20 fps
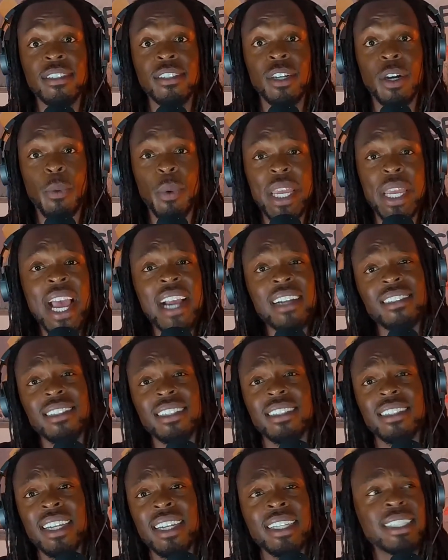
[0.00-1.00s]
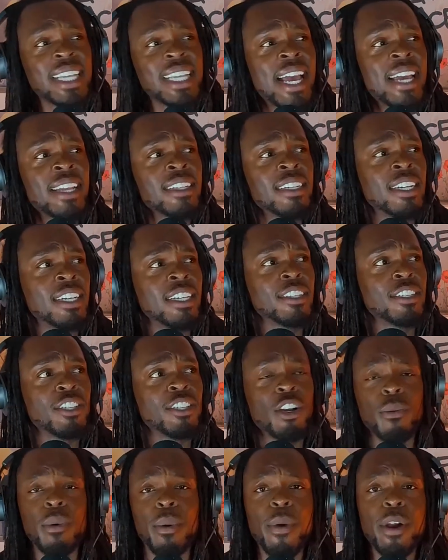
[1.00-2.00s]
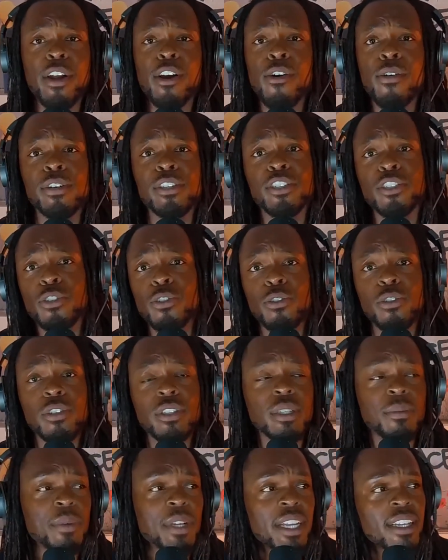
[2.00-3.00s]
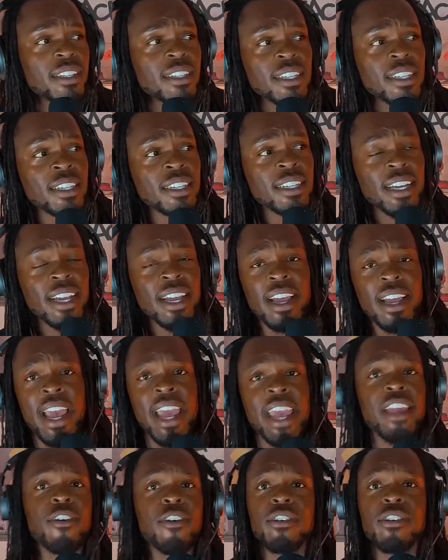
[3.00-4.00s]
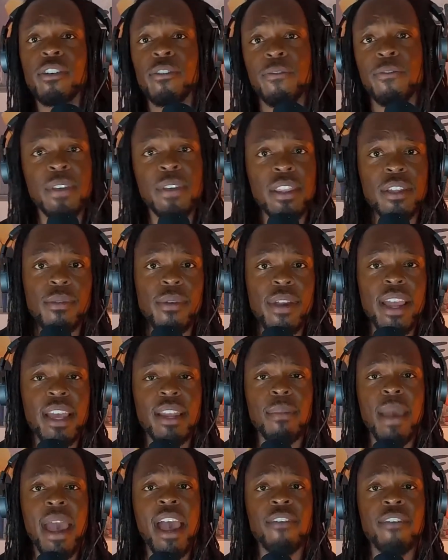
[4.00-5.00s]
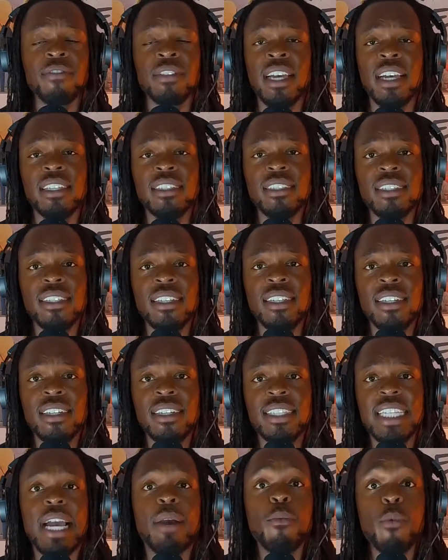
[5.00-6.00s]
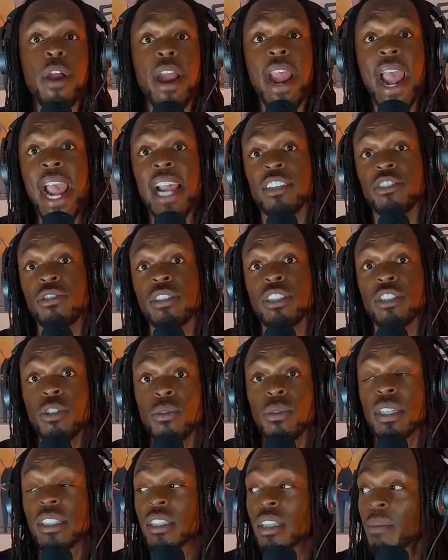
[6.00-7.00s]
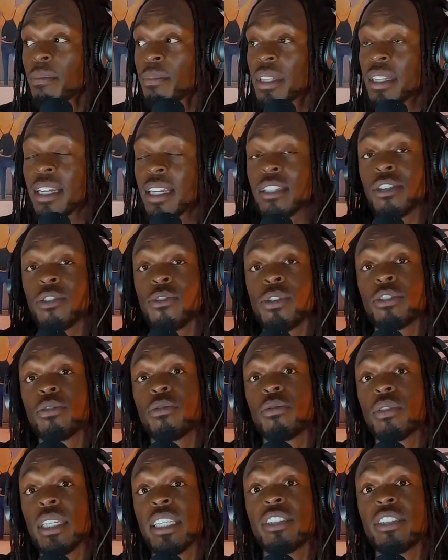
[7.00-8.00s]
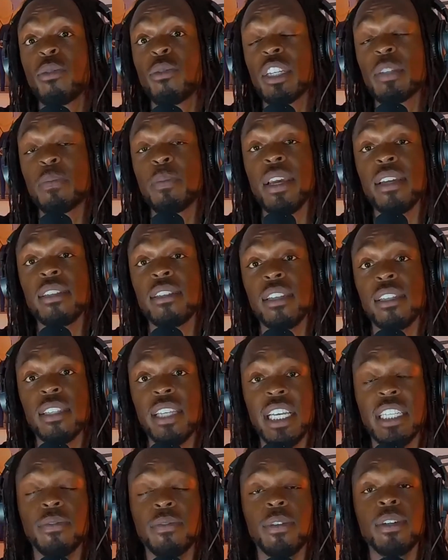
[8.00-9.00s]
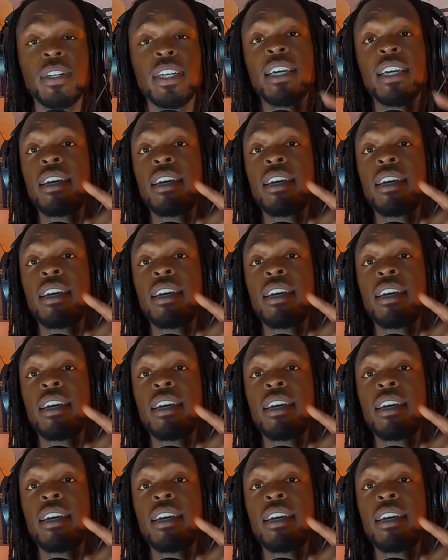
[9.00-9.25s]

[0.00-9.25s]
We actually think that, when we're going to school and we're getting an A on our 5th grade math test, that we're actually doing something that's going to lead to us being successful.